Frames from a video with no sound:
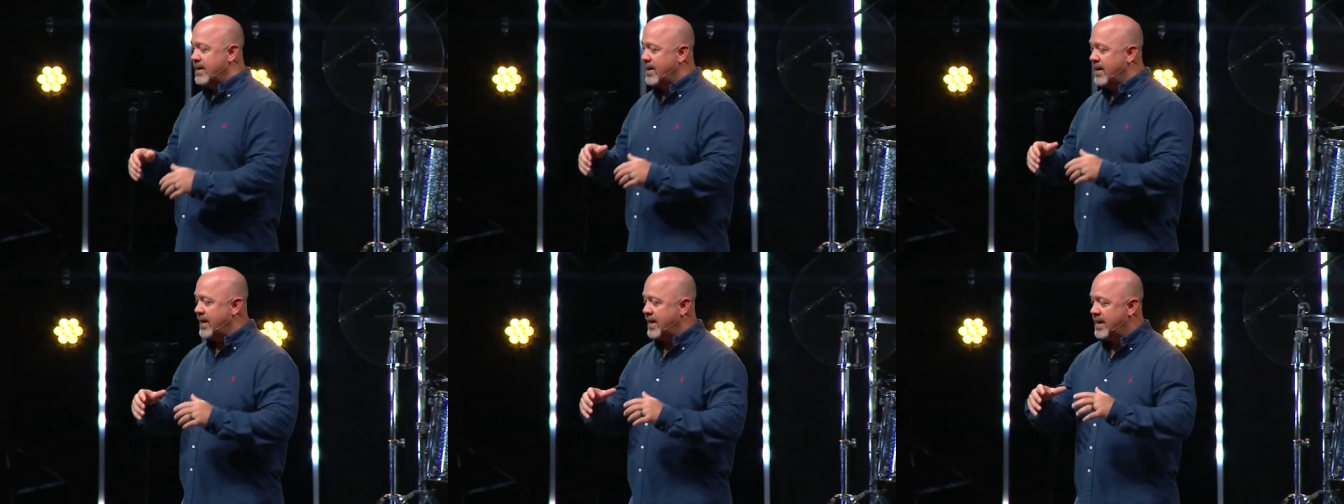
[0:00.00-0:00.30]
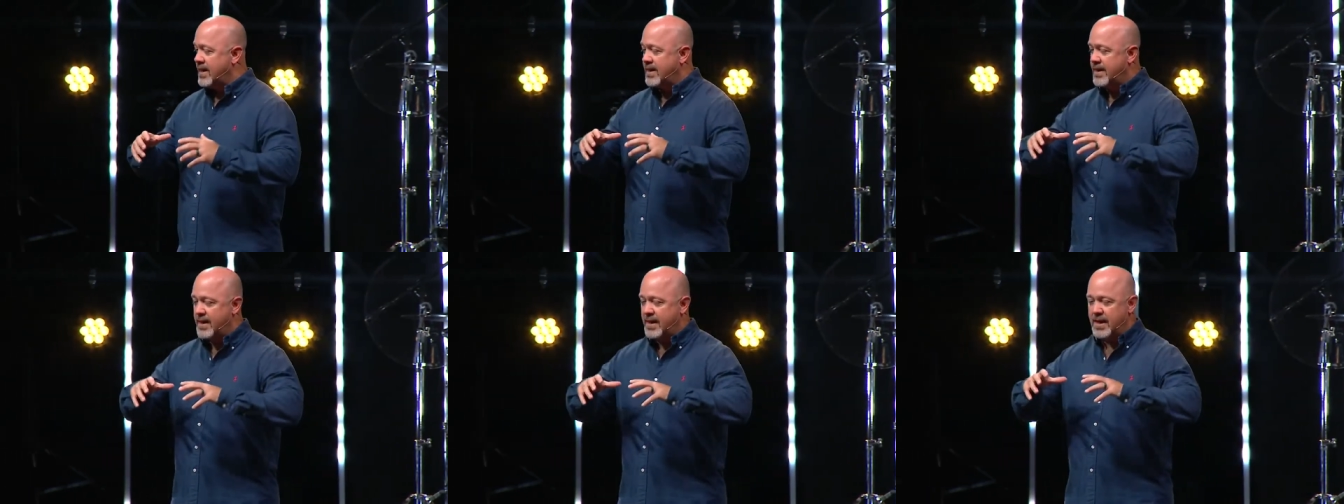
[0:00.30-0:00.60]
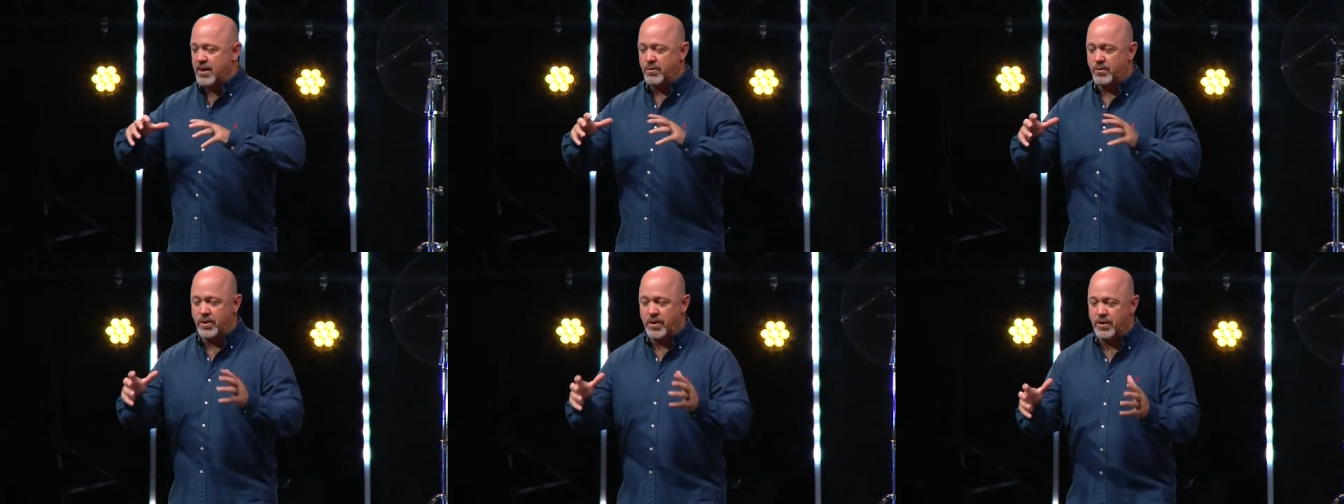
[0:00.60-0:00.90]
and,
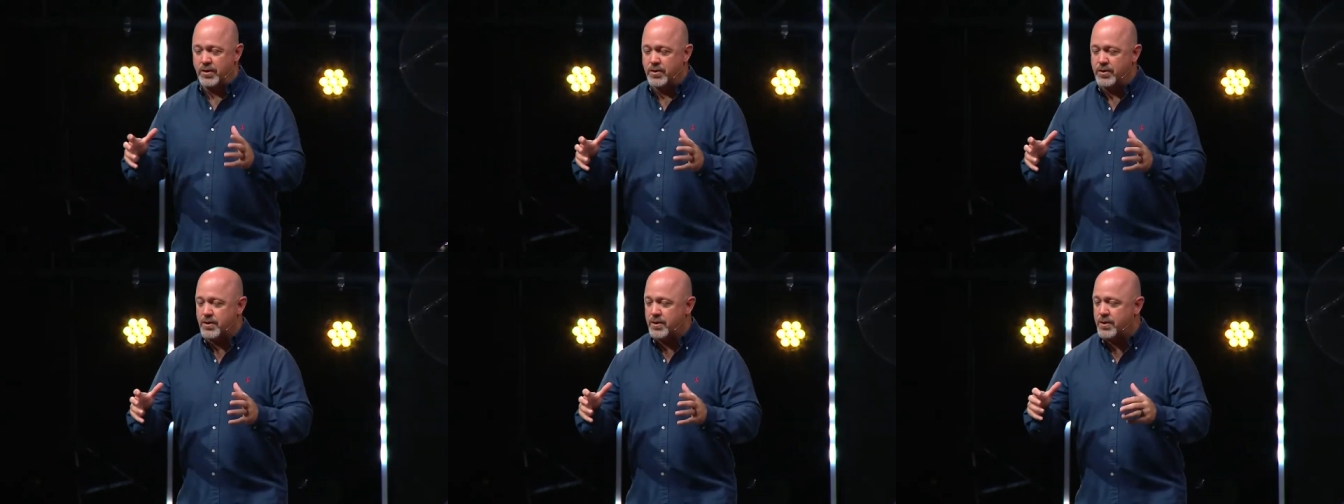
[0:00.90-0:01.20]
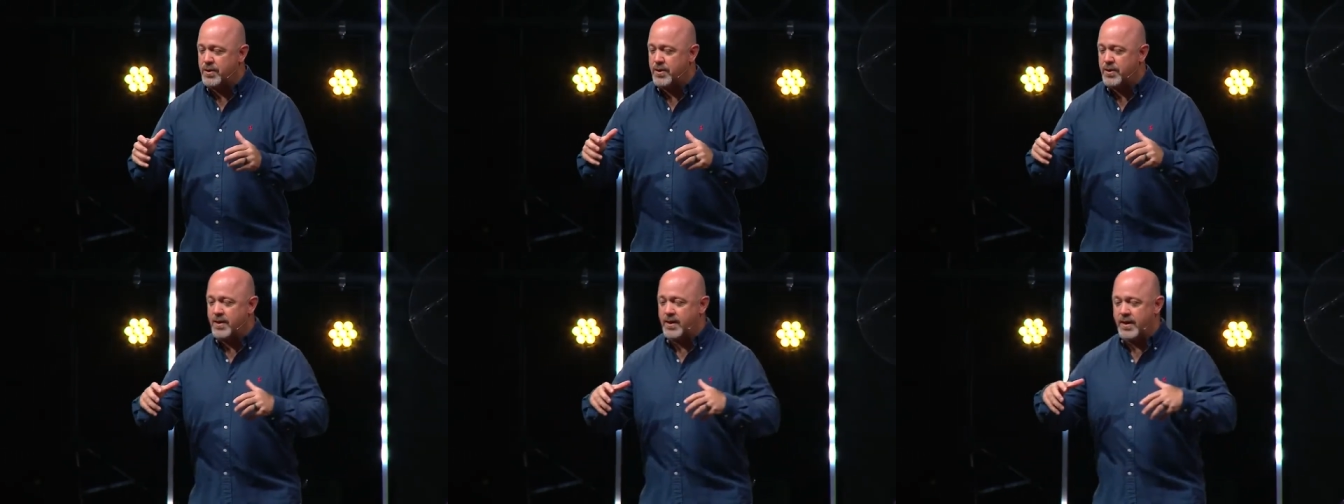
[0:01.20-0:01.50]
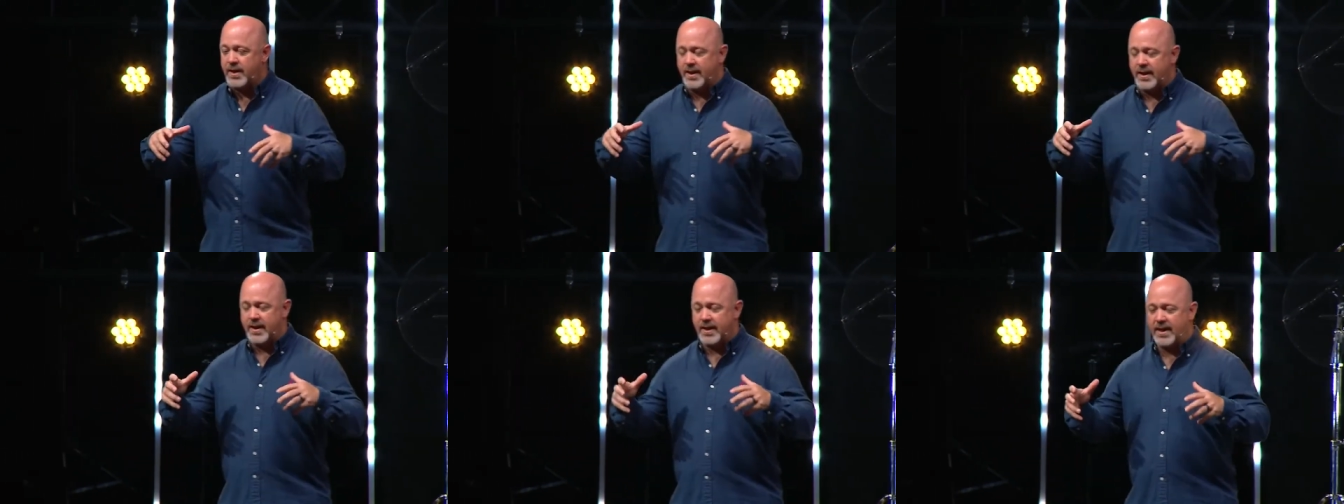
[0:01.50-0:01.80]
and renewal
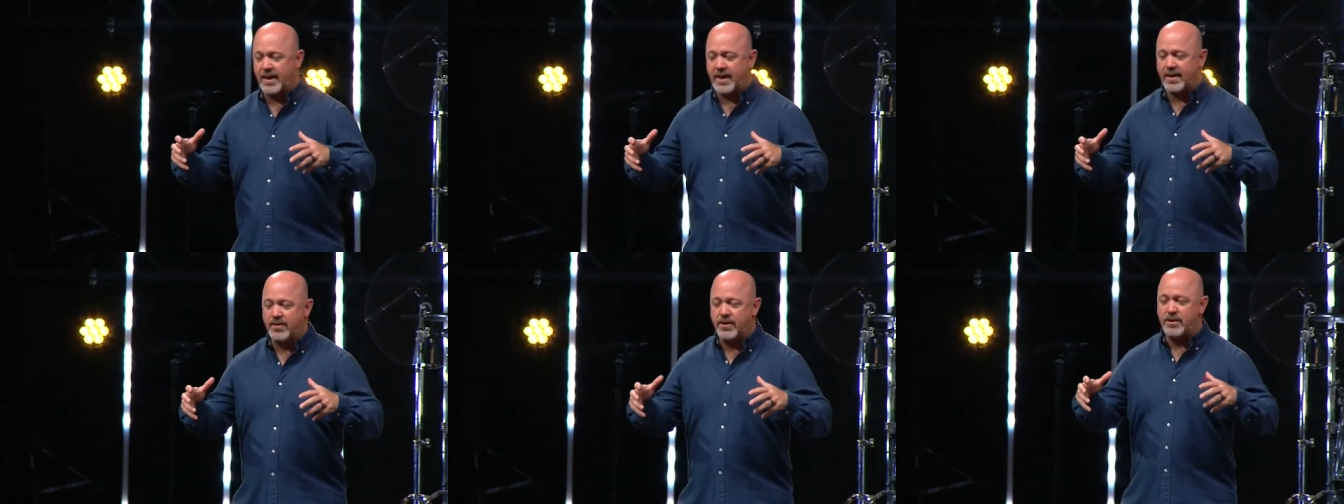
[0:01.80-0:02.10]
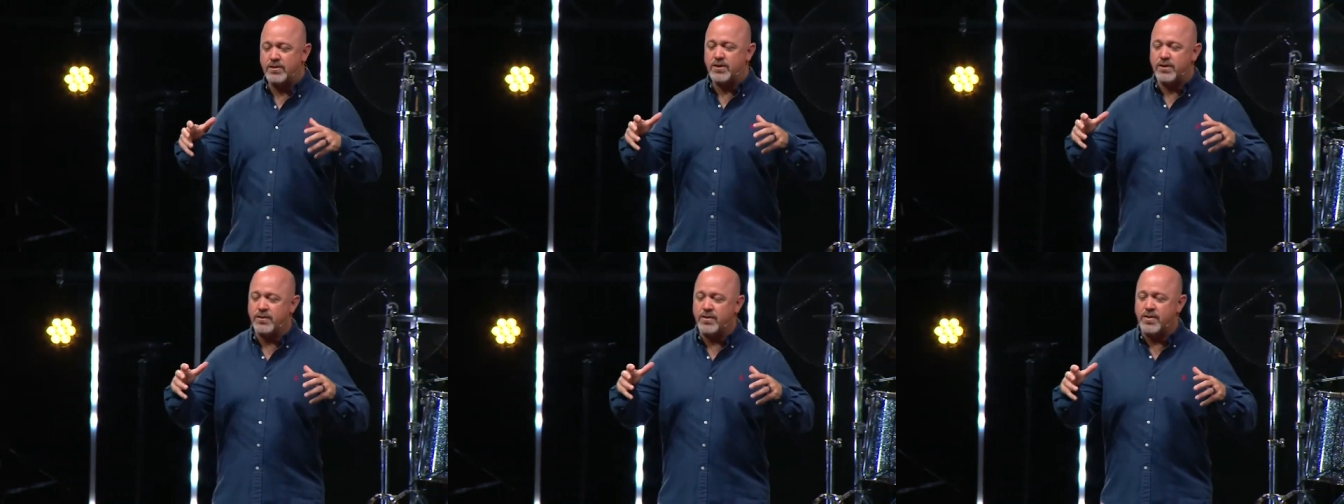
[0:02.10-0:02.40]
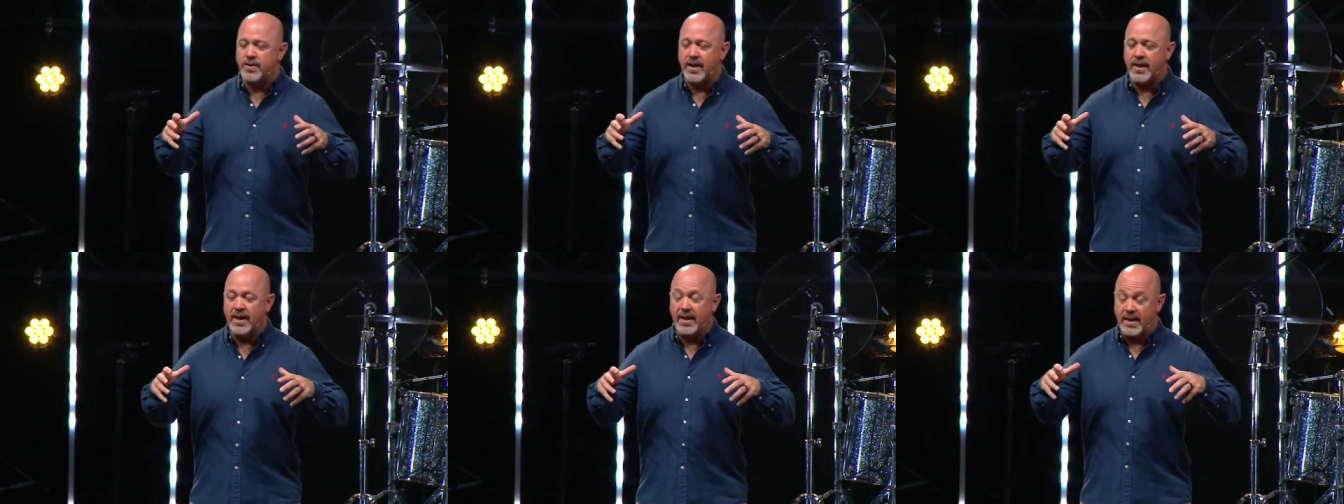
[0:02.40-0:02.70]
and connect, those are
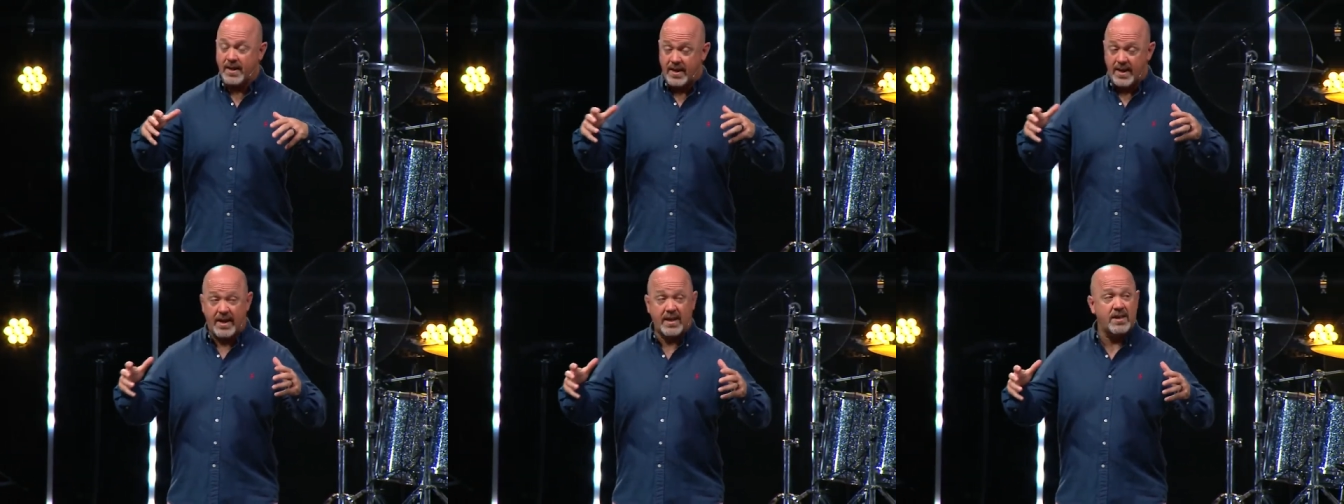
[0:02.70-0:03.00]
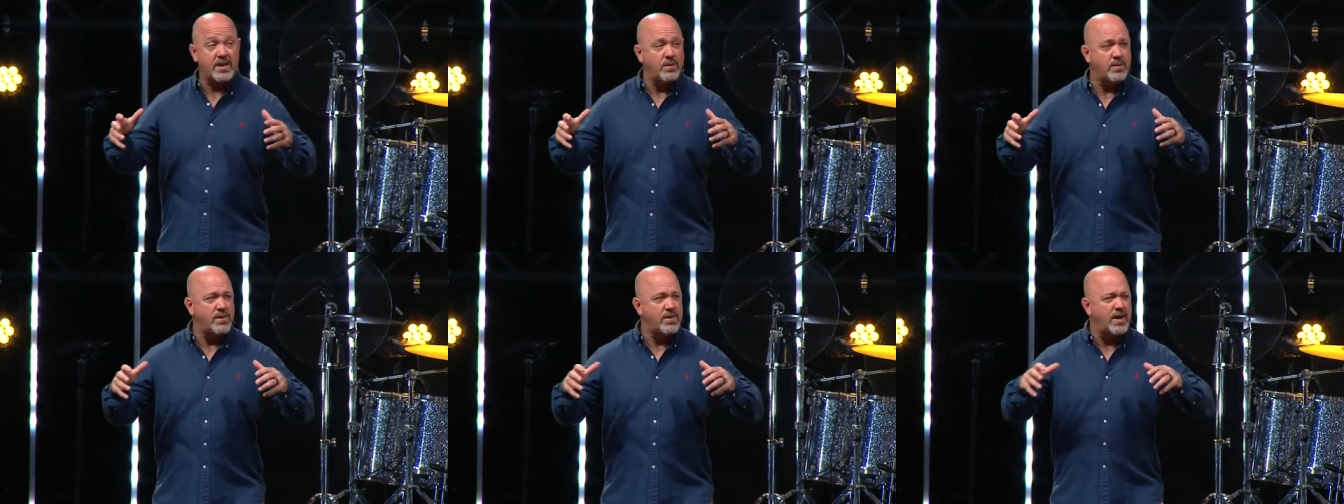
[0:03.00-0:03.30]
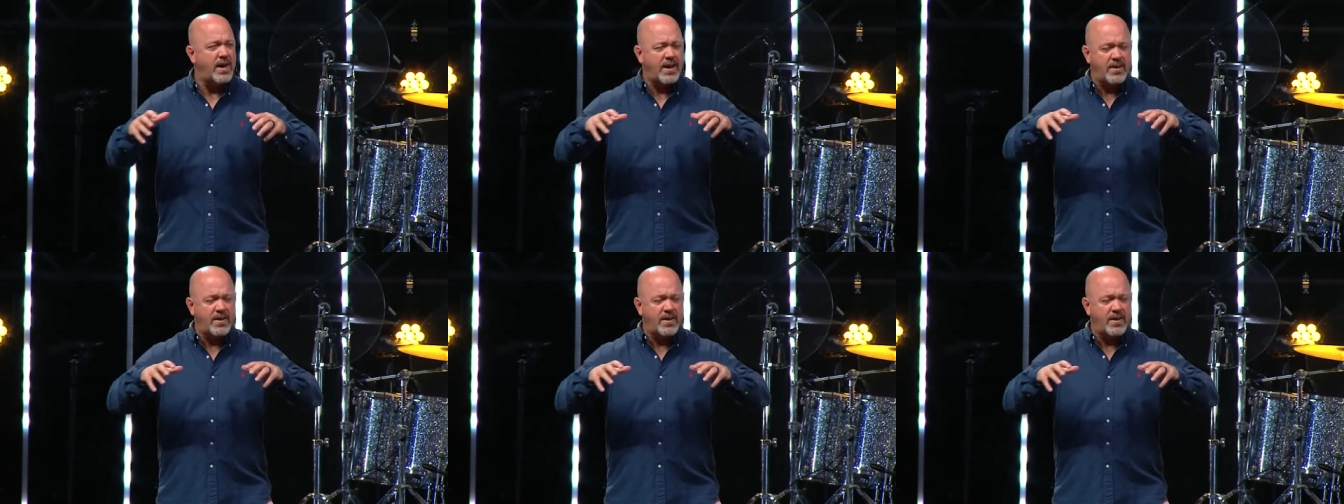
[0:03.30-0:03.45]
th- and connecting with it.